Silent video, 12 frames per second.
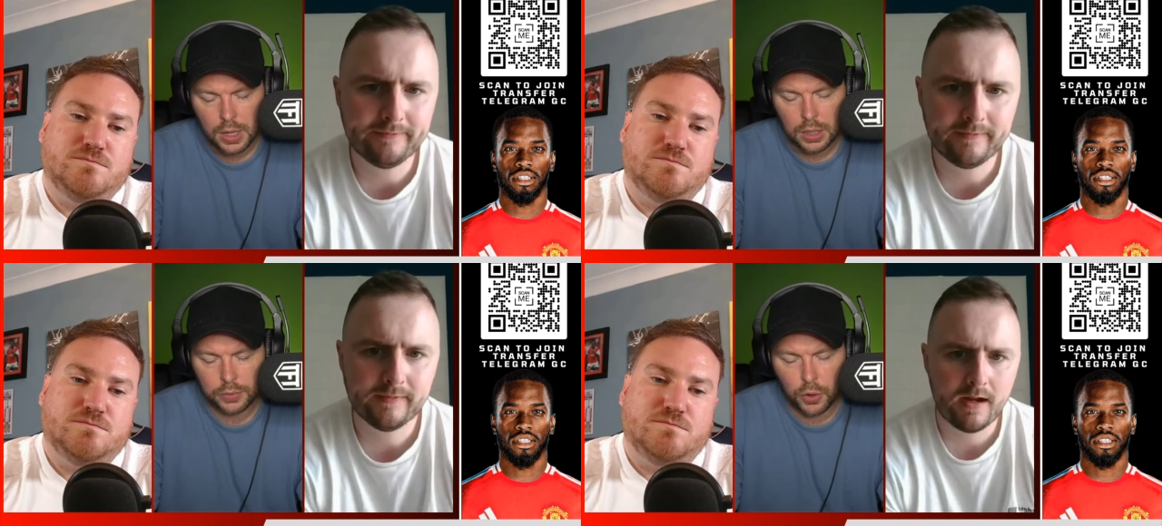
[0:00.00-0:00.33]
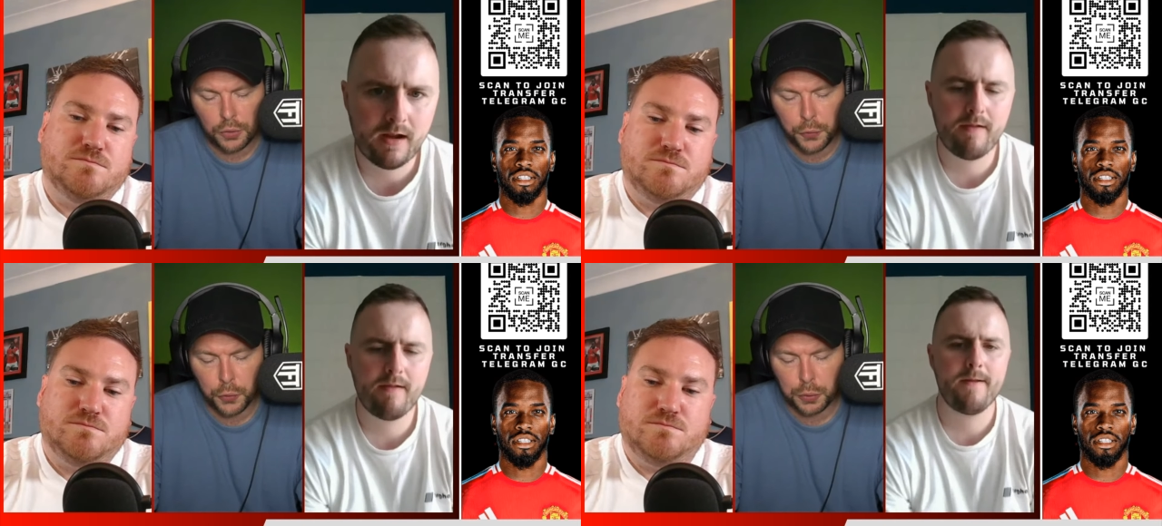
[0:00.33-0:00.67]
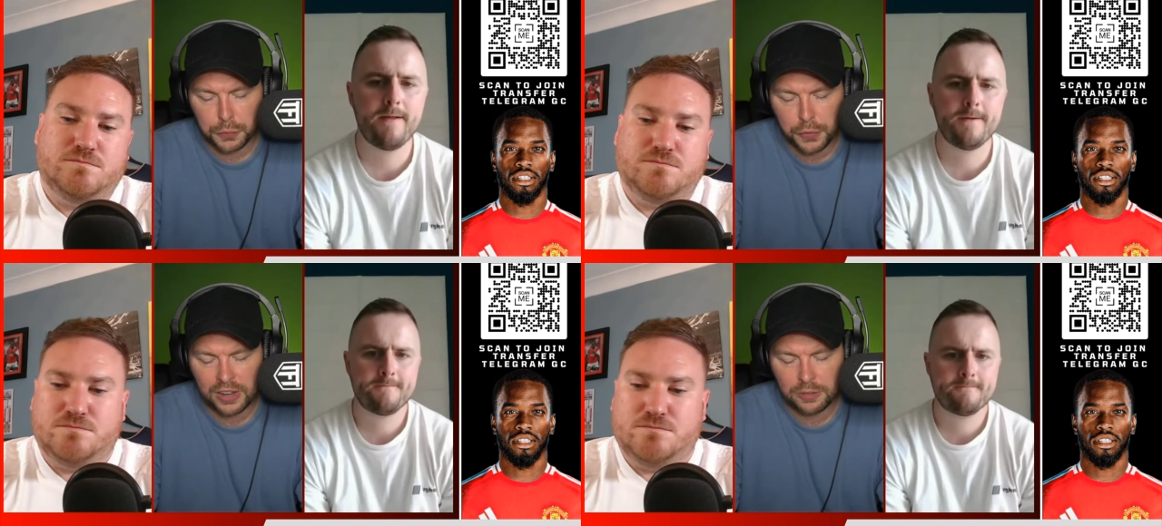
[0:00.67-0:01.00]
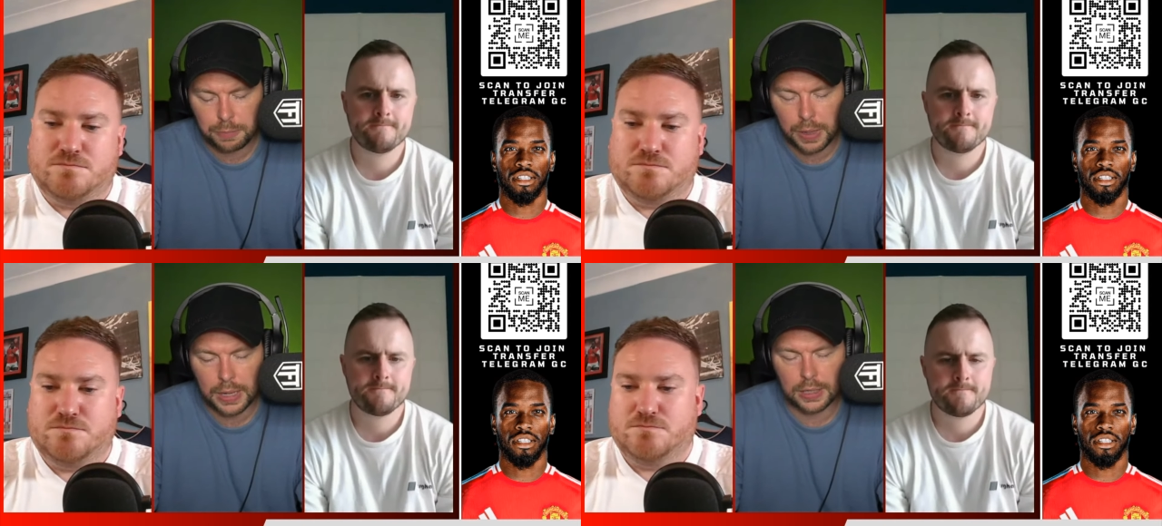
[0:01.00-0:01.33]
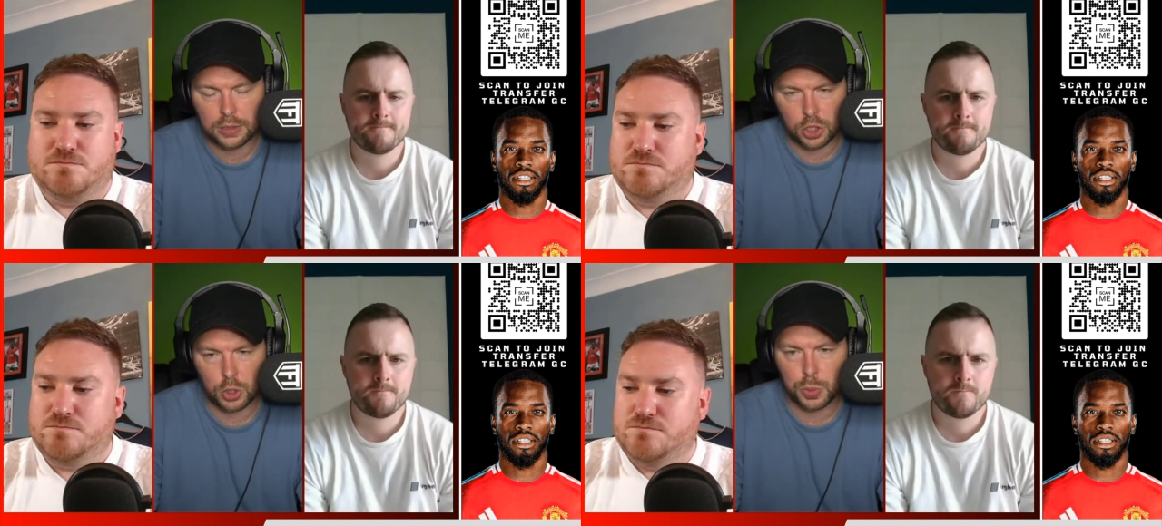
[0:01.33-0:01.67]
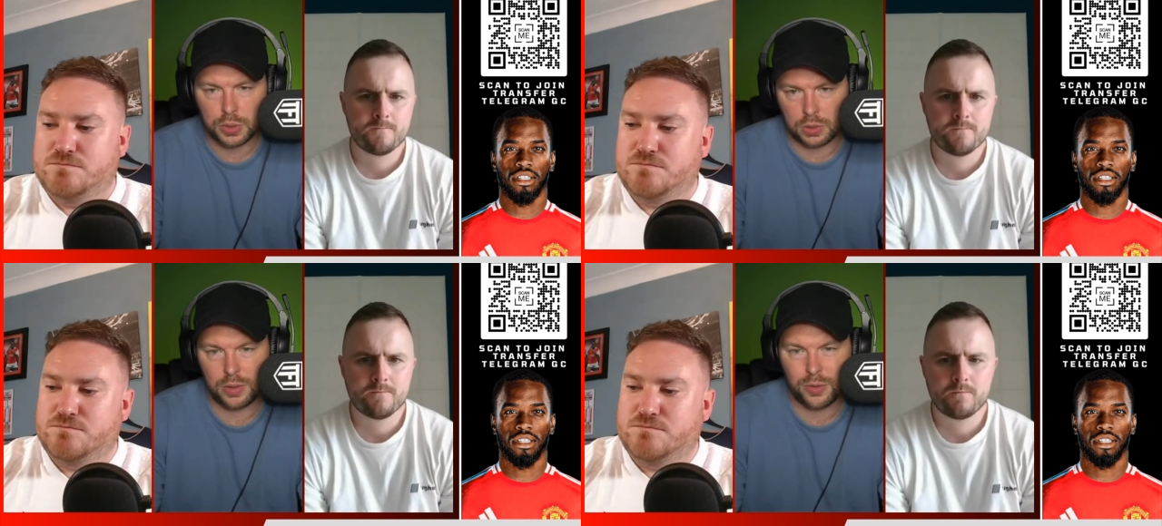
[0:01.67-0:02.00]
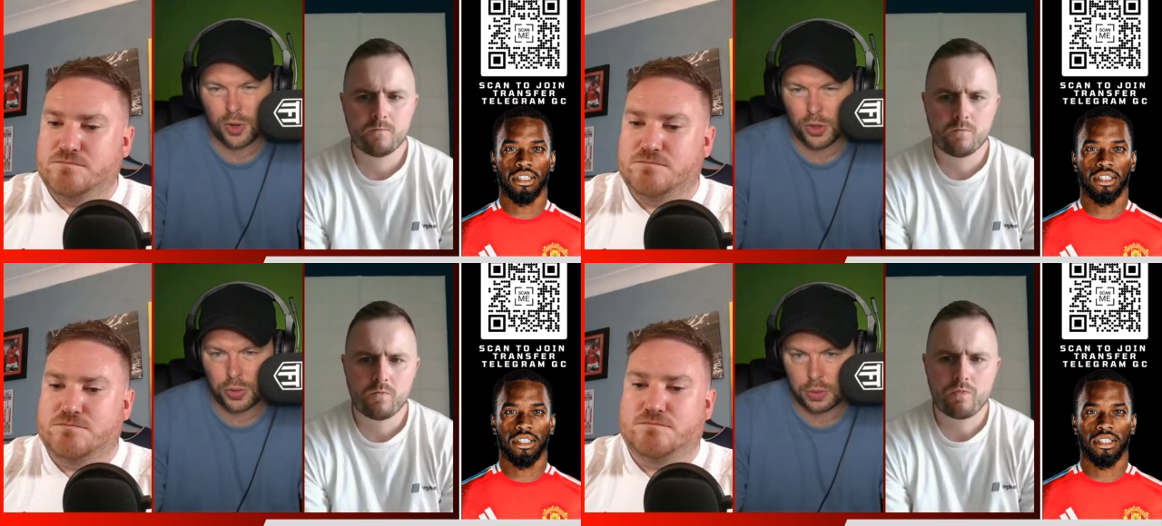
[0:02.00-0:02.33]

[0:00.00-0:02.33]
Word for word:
Speaker 1: They've got four or five players that you would you got